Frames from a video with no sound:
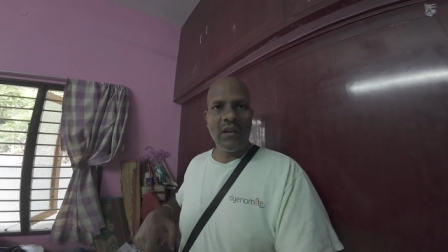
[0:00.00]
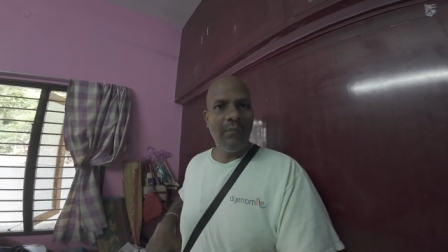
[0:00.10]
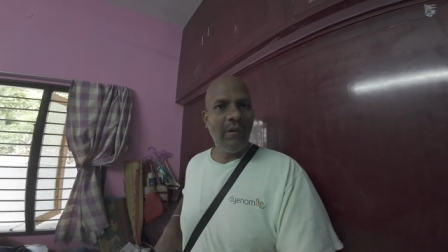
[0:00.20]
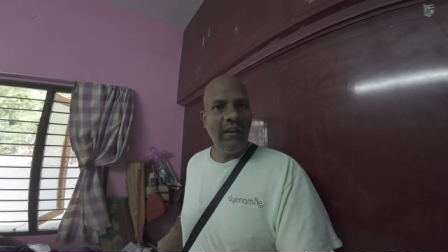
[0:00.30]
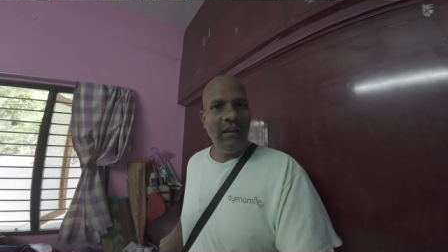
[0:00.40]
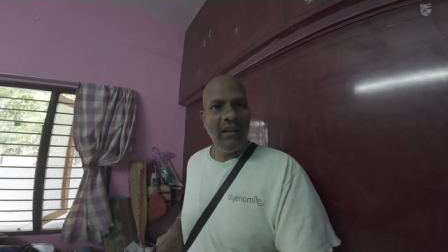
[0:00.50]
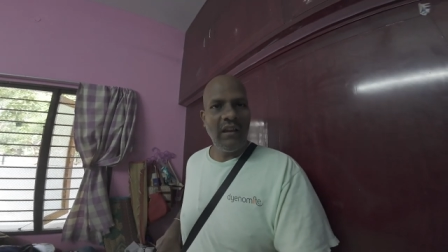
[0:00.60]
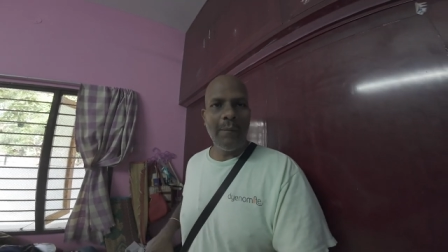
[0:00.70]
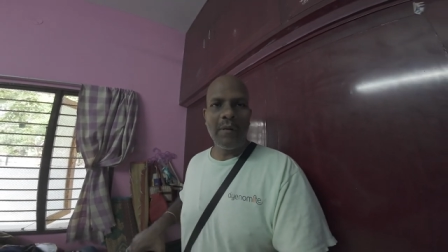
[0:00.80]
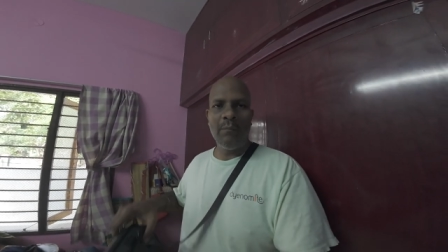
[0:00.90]
My
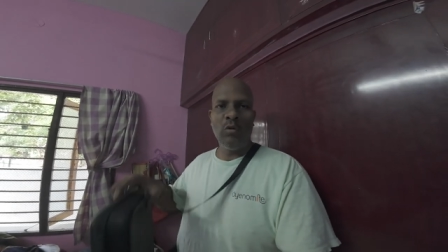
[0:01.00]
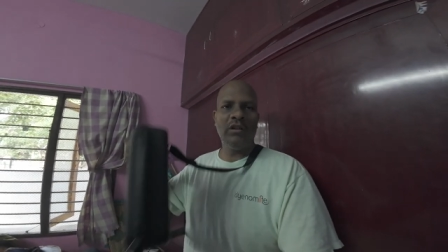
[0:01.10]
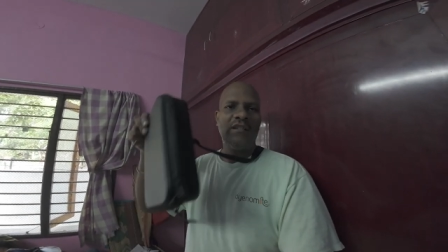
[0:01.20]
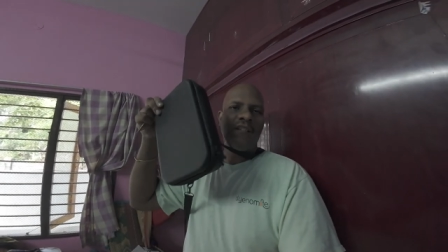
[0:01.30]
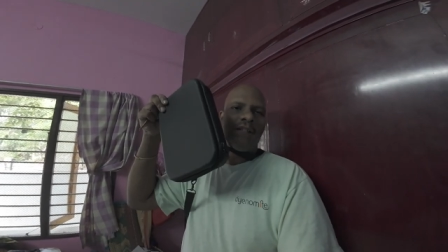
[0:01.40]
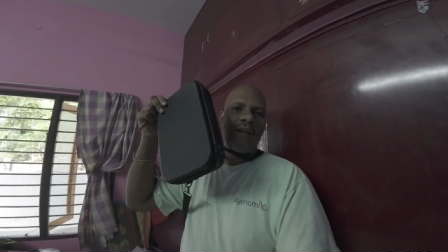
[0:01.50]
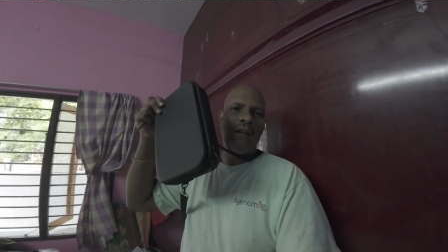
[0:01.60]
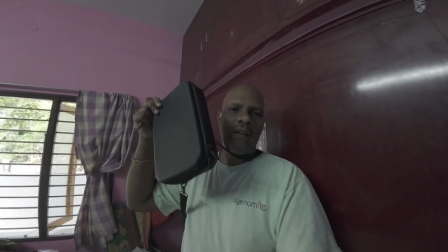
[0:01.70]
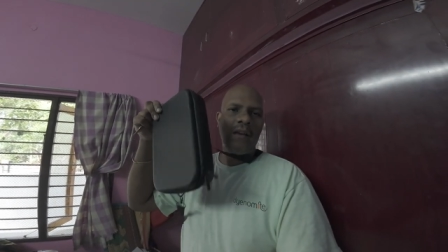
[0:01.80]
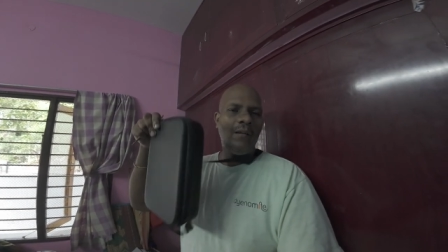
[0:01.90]
camera box is
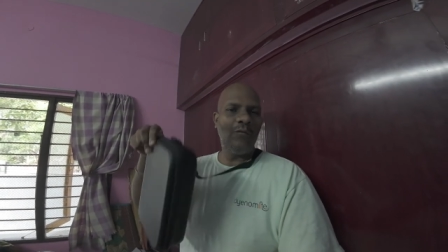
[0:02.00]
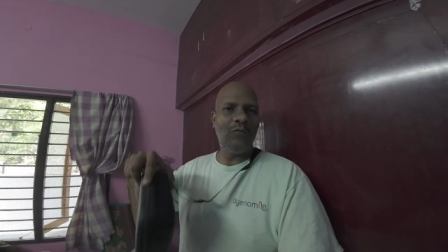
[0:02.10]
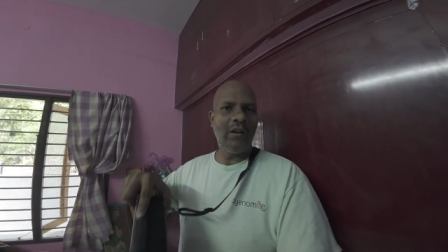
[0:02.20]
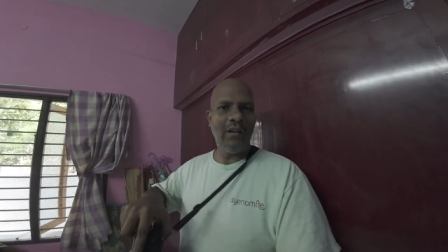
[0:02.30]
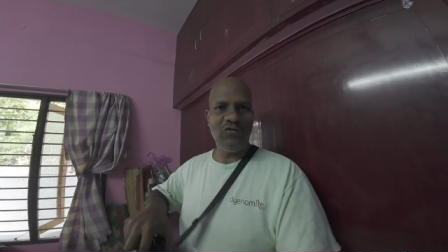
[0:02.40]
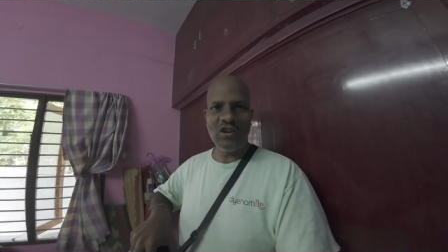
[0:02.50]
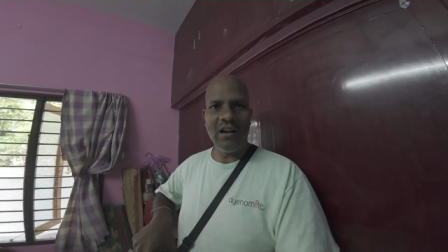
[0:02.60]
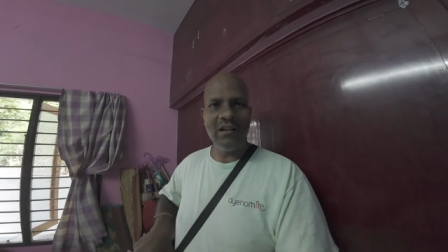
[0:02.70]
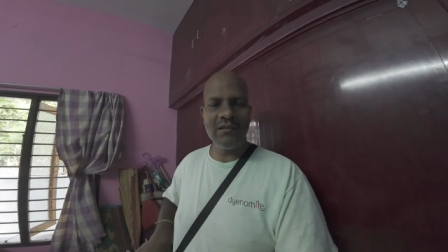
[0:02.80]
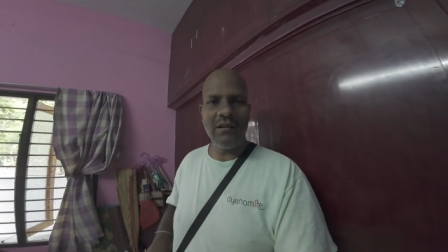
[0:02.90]
ready. I have, I have
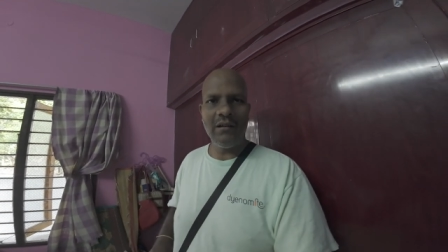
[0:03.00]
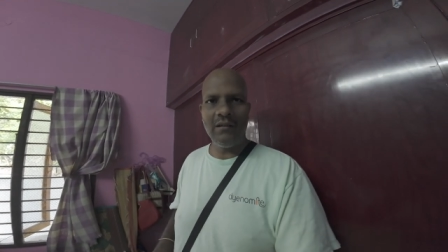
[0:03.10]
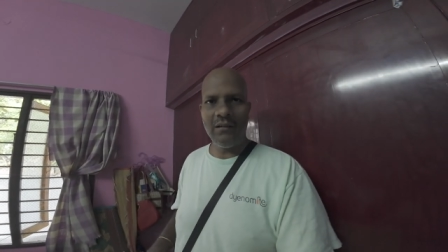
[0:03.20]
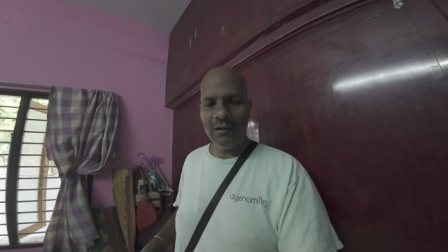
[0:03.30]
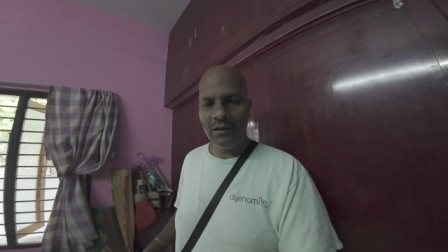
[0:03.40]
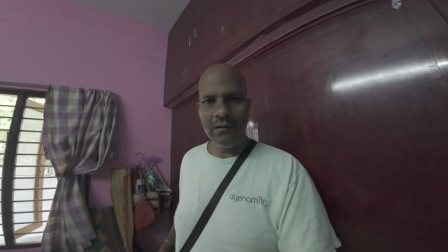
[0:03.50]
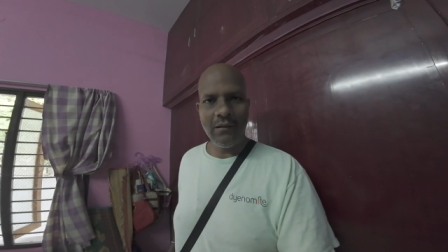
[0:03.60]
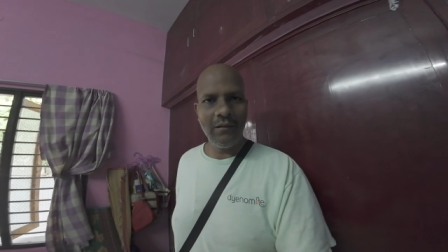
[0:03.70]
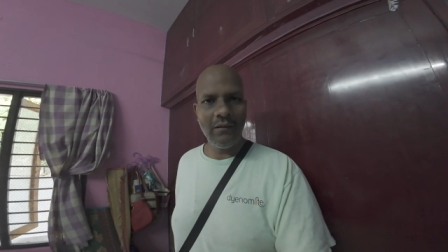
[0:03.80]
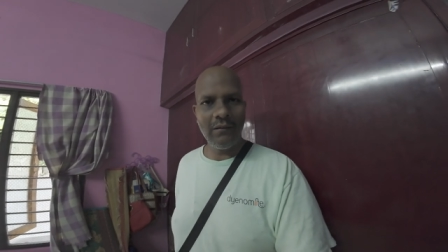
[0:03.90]
charged and uh,
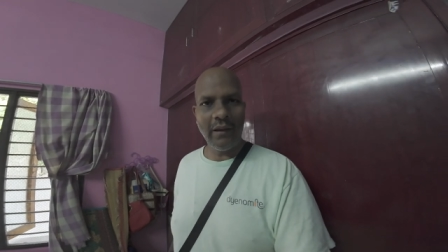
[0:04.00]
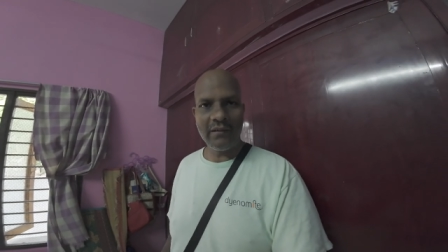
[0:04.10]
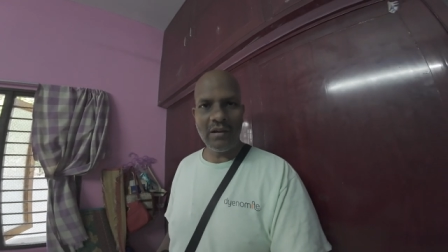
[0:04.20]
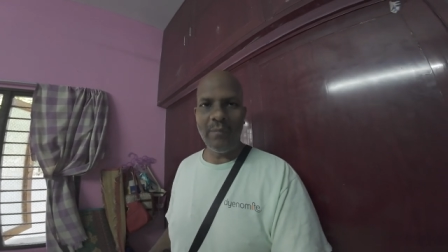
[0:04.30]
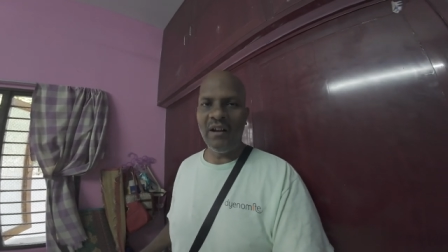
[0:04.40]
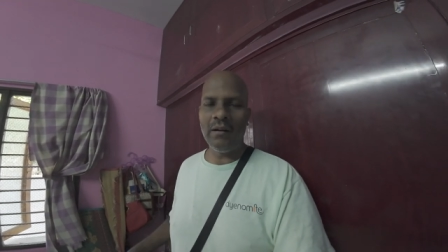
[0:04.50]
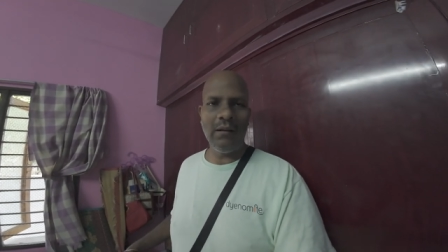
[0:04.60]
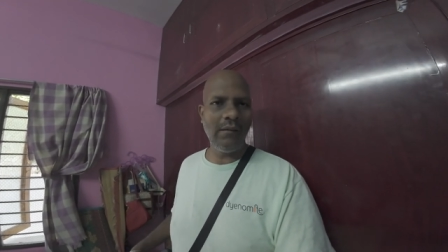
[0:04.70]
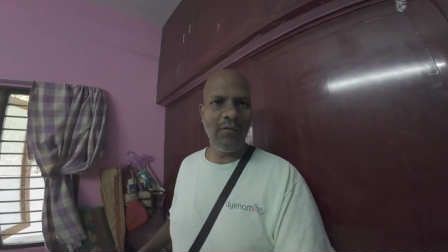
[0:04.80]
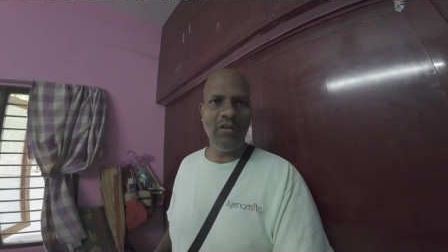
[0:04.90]
extra
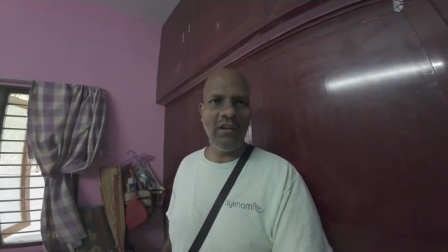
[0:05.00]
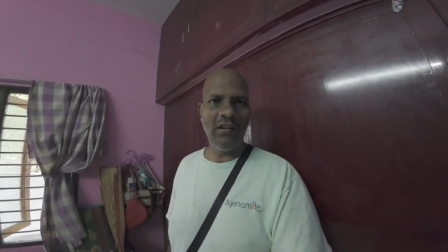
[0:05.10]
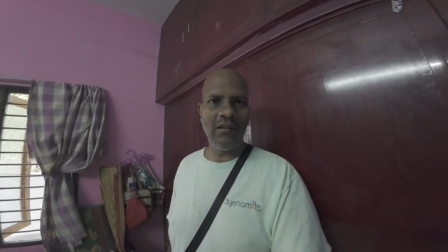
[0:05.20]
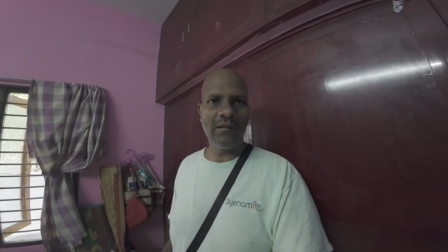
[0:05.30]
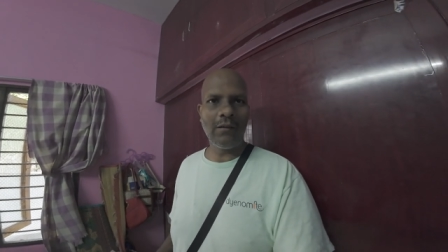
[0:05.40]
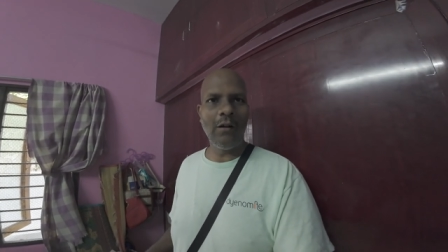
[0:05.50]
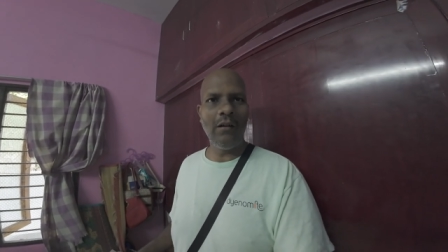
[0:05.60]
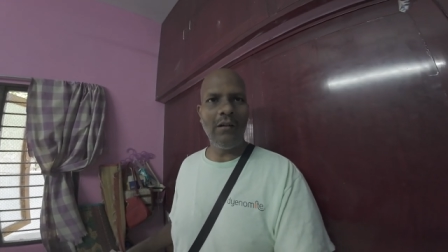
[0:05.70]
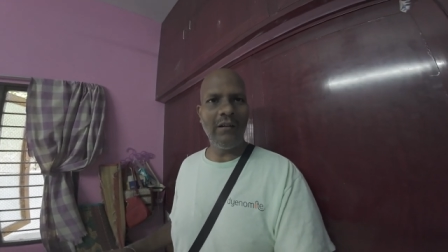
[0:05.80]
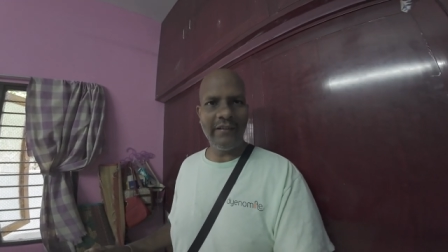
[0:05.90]
batteries. Everything is
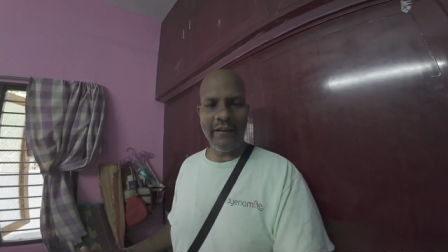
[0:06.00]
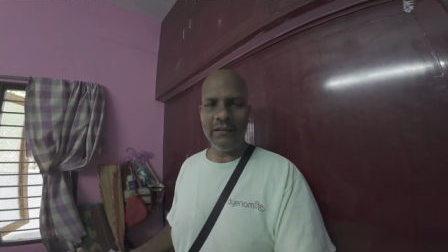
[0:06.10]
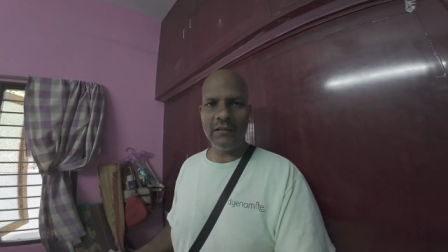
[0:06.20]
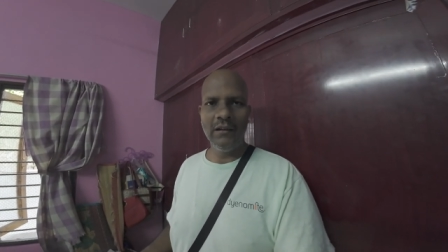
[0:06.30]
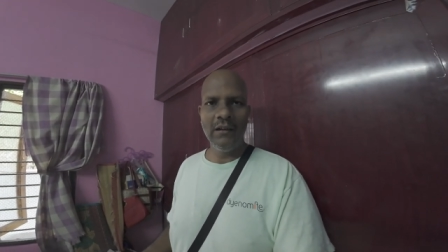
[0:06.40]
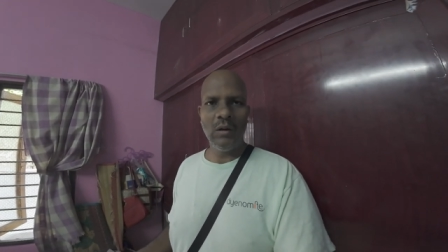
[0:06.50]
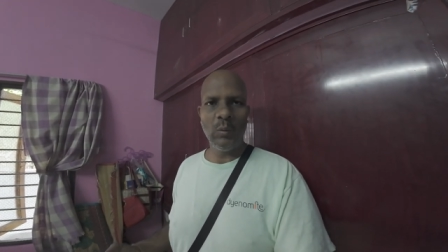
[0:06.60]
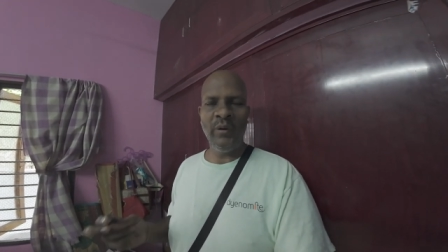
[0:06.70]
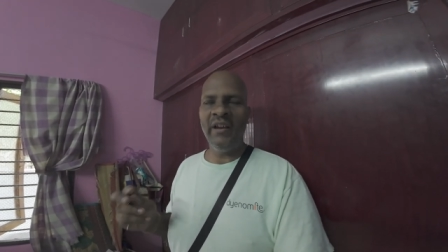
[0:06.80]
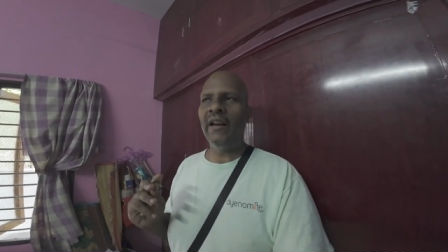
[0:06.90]
all set.
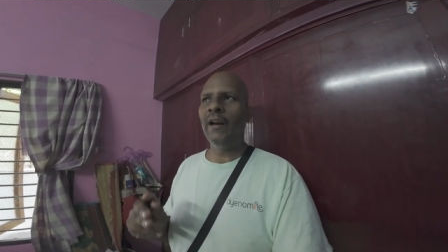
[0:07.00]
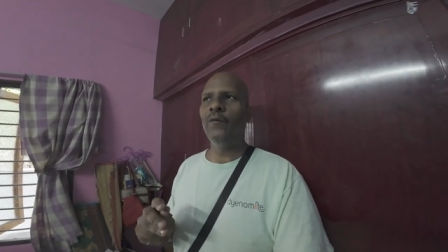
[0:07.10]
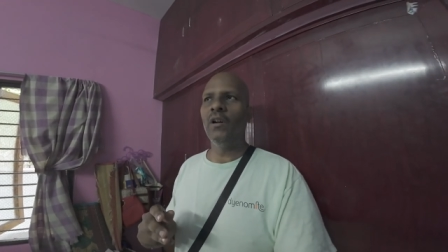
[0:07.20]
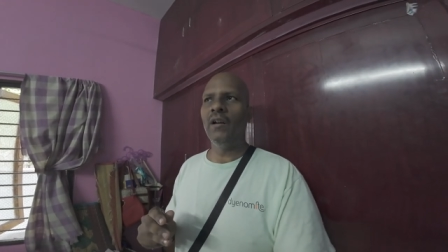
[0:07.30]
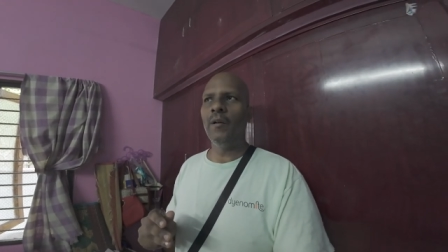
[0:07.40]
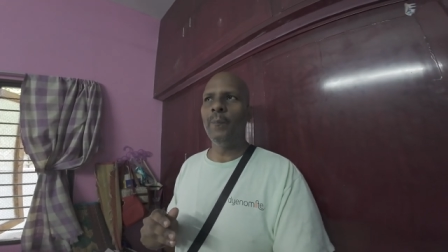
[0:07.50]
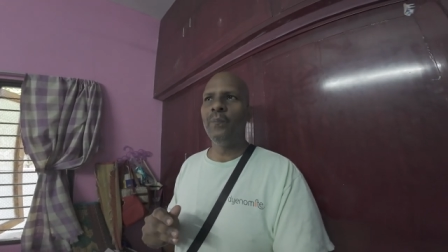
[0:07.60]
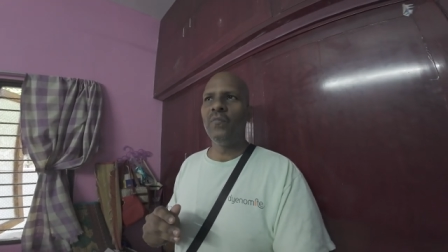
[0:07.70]
We have uh,